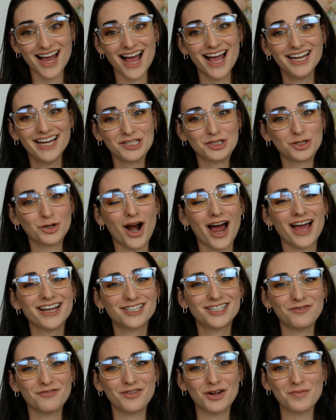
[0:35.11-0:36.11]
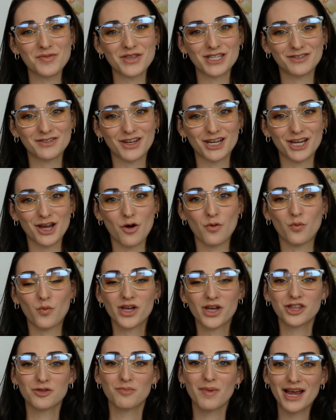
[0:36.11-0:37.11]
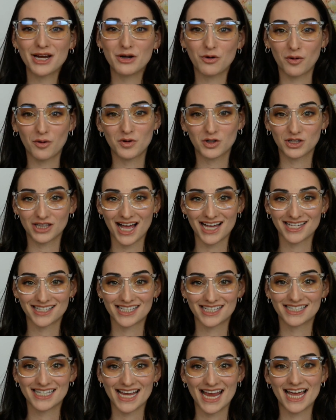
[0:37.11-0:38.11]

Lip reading: I tried to film this video with my normal glasses,